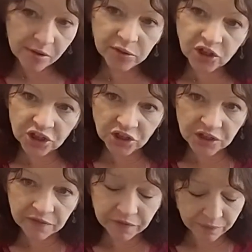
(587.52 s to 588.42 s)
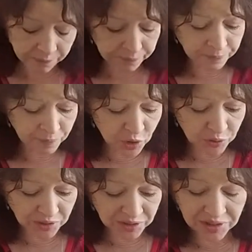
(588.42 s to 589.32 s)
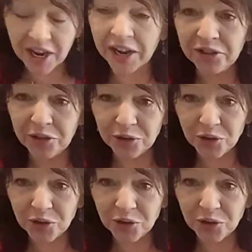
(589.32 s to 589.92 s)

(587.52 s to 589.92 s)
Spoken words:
which I just use this tiny little